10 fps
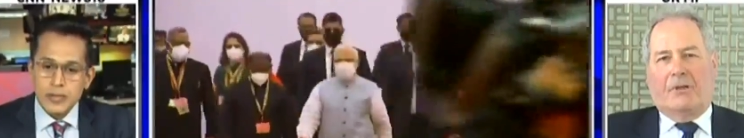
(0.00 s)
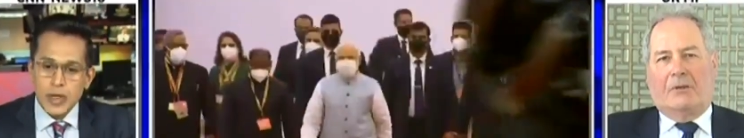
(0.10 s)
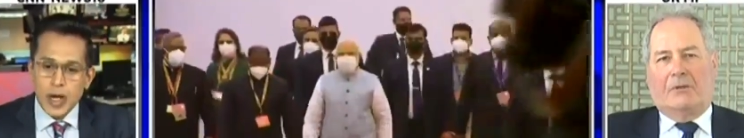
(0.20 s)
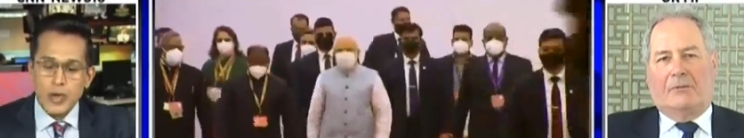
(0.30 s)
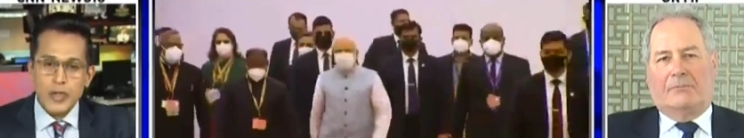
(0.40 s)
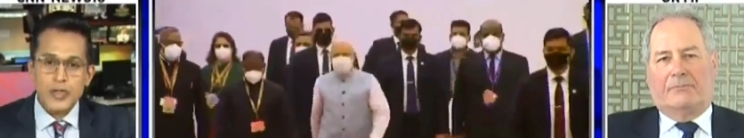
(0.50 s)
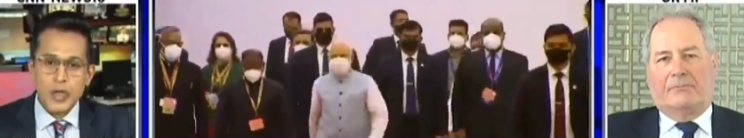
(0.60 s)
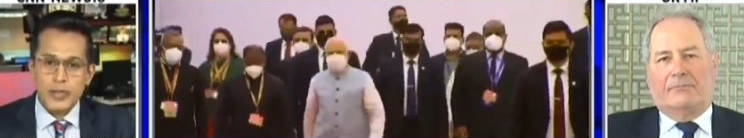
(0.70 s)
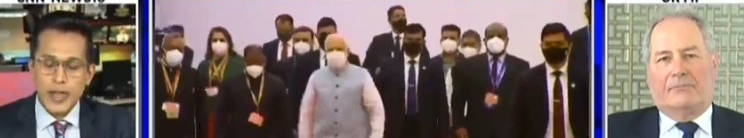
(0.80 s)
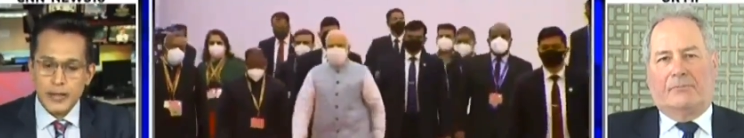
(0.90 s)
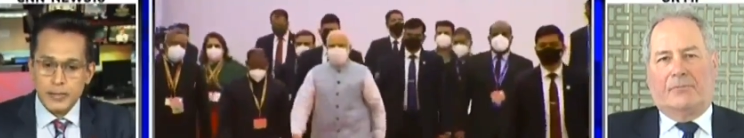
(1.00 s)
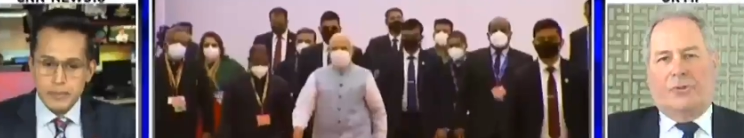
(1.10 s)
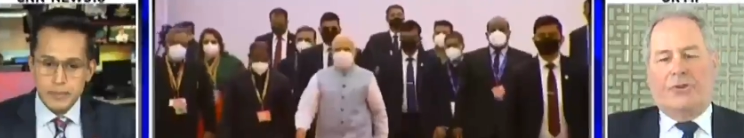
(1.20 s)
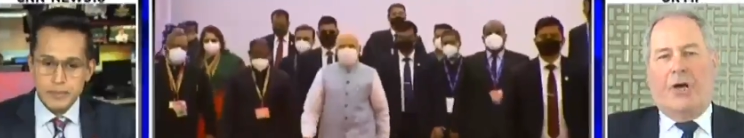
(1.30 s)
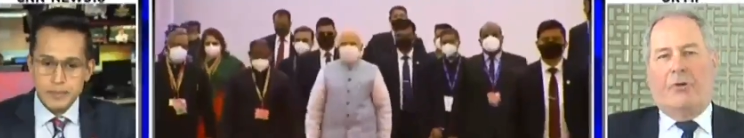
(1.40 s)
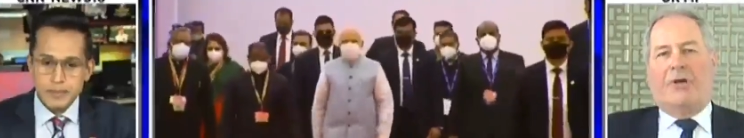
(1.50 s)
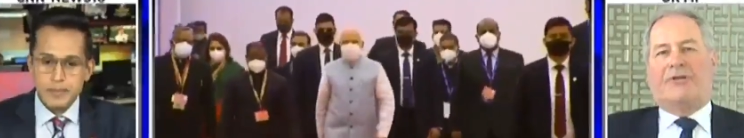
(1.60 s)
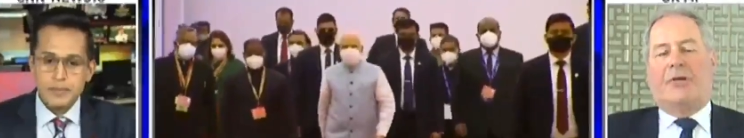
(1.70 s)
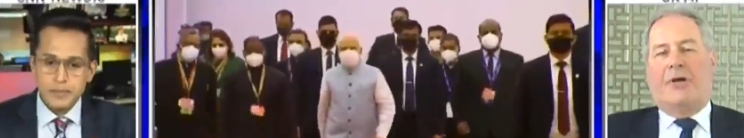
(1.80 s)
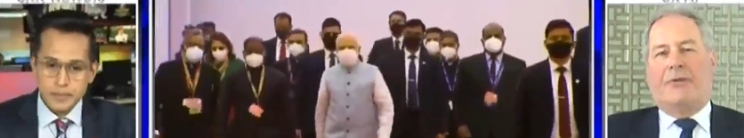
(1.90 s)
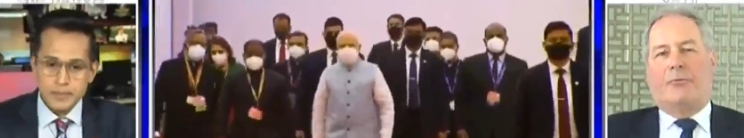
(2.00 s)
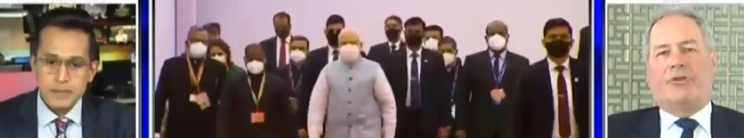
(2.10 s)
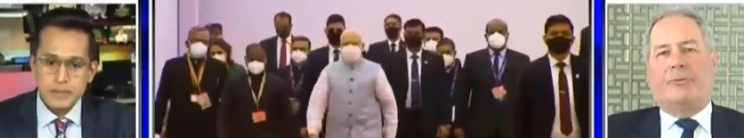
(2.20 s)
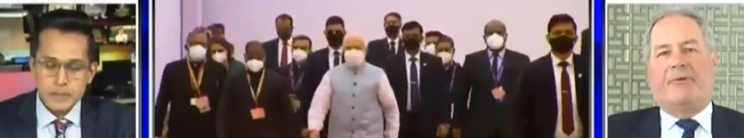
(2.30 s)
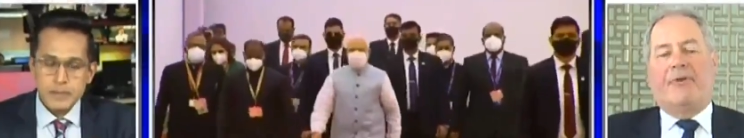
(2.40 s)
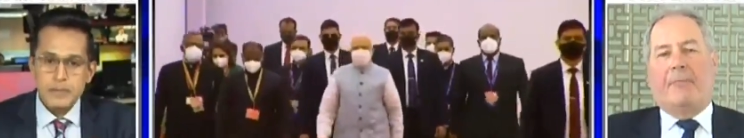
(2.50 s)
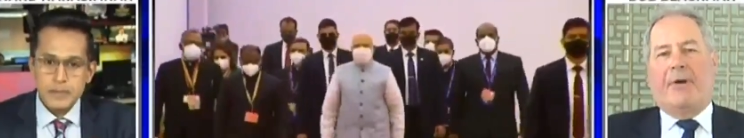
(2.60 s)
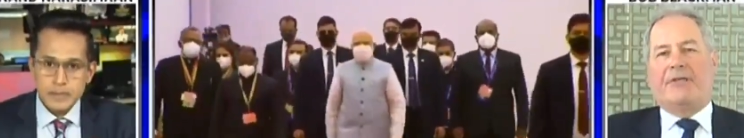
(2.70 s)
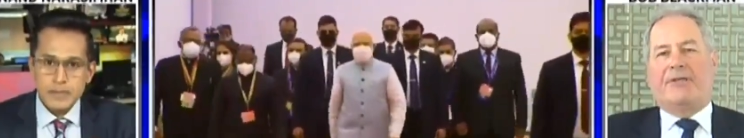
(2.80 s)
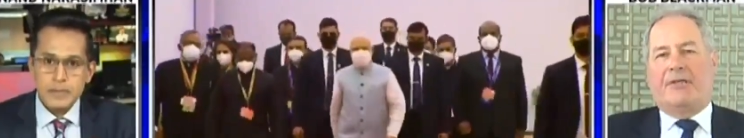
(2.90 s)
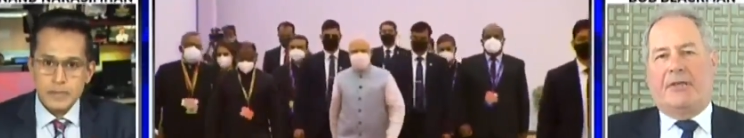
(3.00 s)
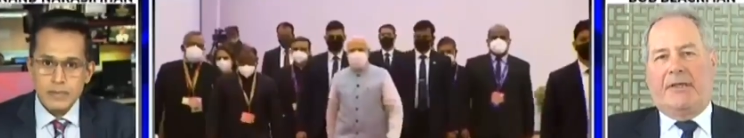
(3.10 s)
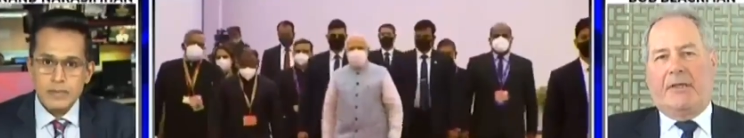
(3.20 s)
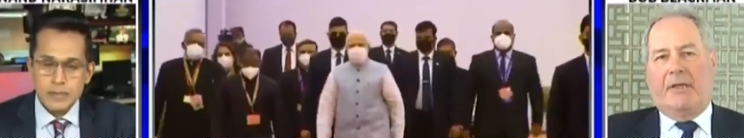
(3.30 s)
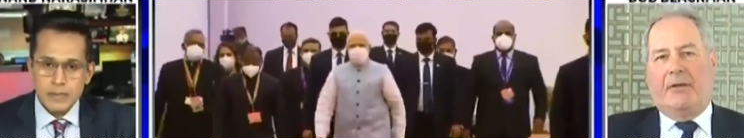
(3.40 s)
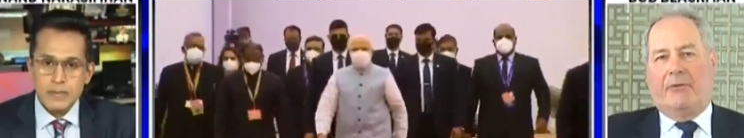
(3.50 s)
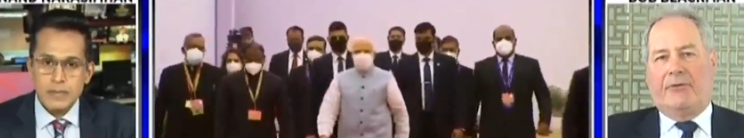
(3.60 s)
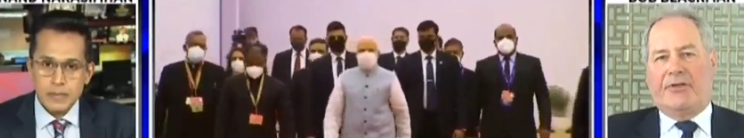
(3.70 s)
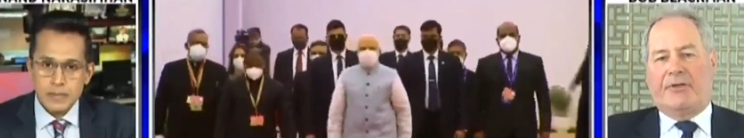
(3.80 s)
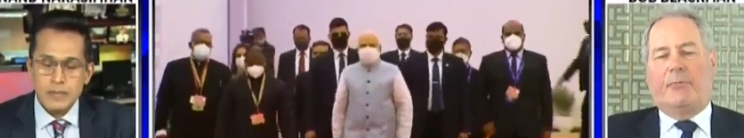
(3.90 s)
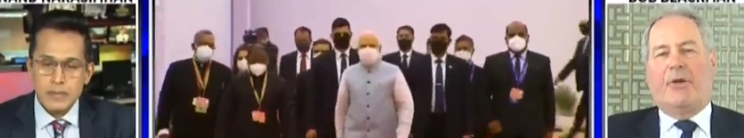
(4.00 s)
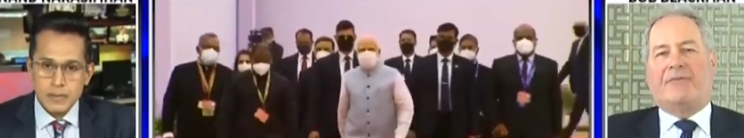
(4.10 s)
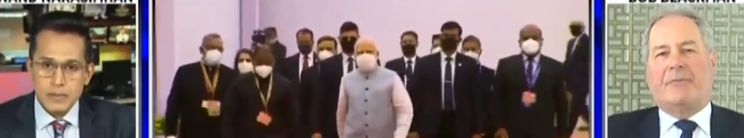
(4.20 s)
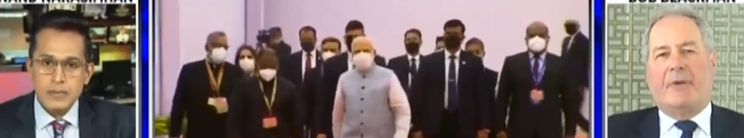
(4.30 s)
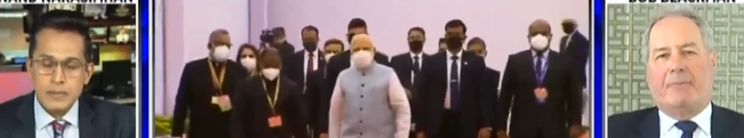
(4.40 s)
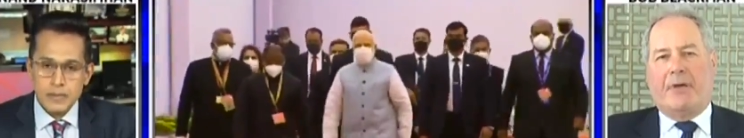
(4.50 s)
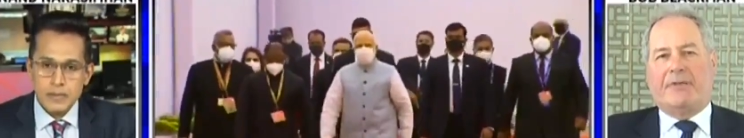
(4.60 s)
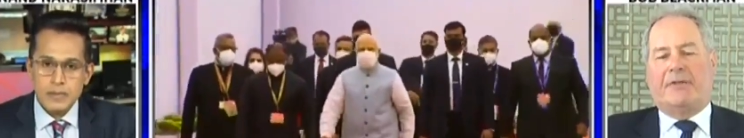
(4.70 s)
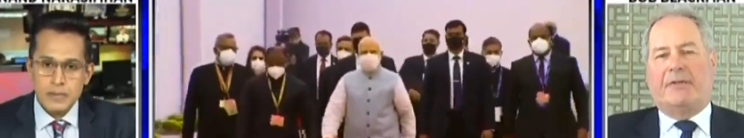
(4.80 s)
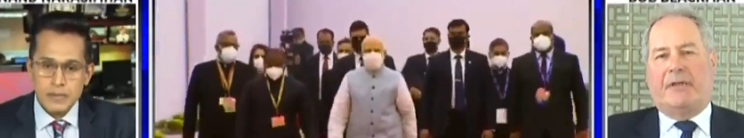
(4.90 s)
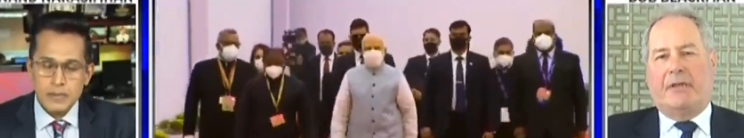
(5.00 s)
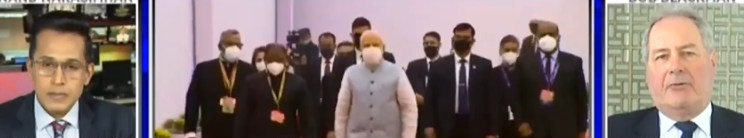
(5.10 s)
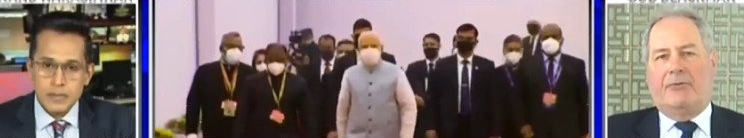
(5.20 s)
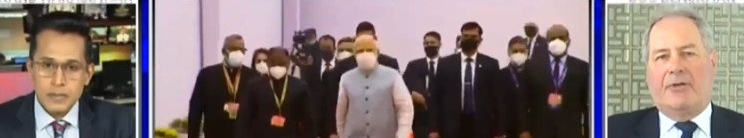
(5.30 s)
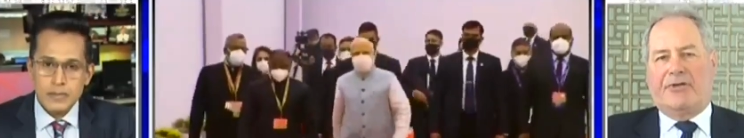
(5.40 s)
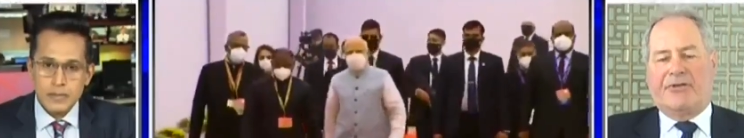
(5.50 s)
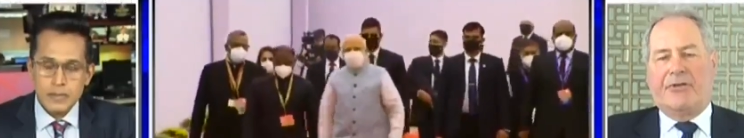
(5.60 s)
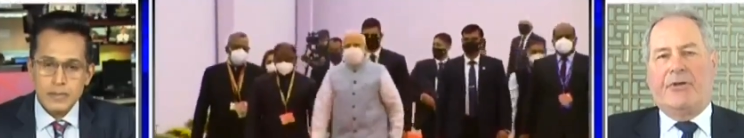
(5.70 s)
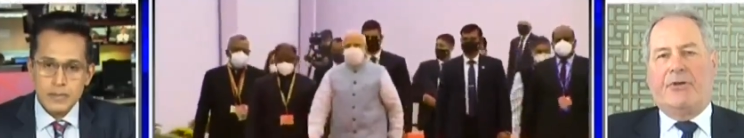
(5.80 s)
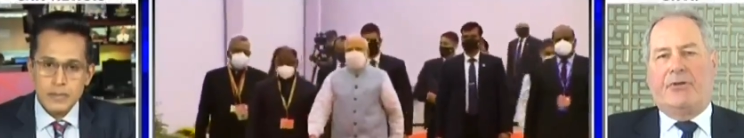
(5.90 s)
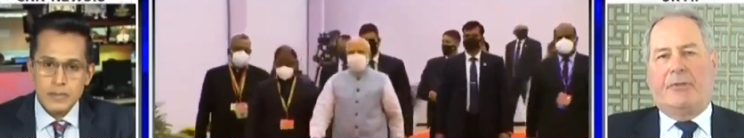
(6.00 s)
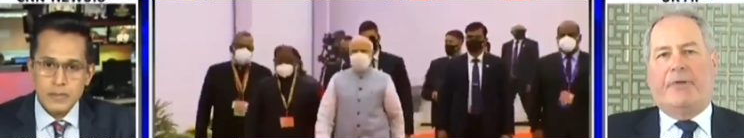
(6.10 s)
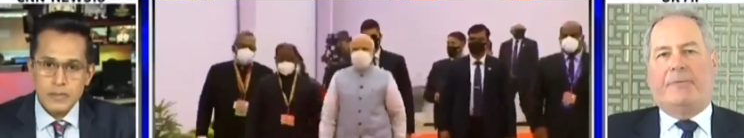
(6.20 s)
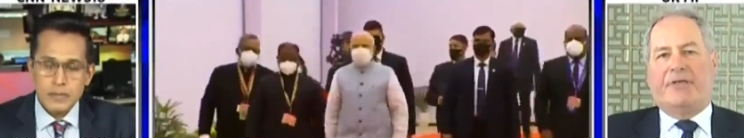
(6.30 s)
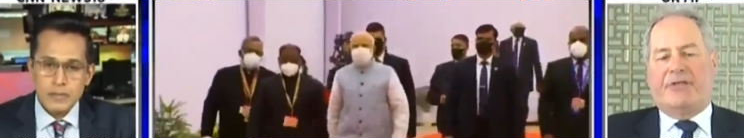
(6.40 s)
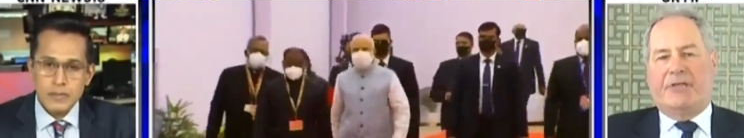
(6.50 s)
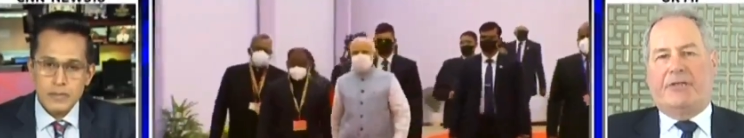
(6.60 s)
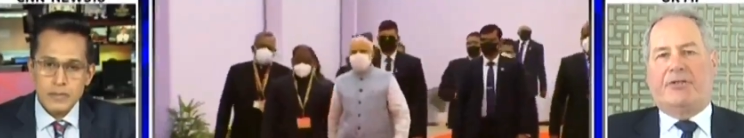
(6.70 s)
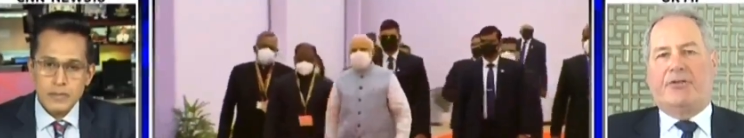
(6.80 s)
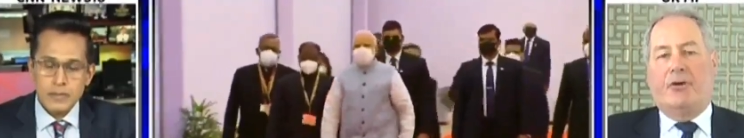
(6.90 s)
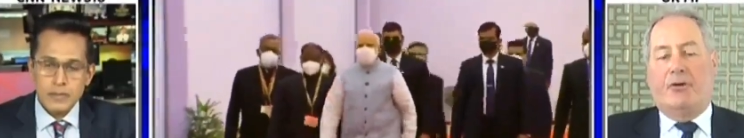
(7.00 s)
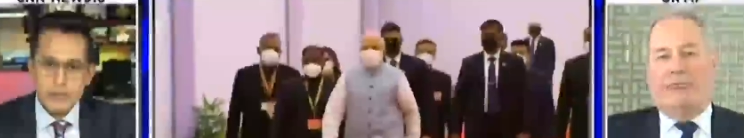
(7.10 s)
Speaker 1: How do you solve that?
Speaker 2: No, I think, I think we should be abundantly clear on this. We have to be abundantly clear on this. The B B C does not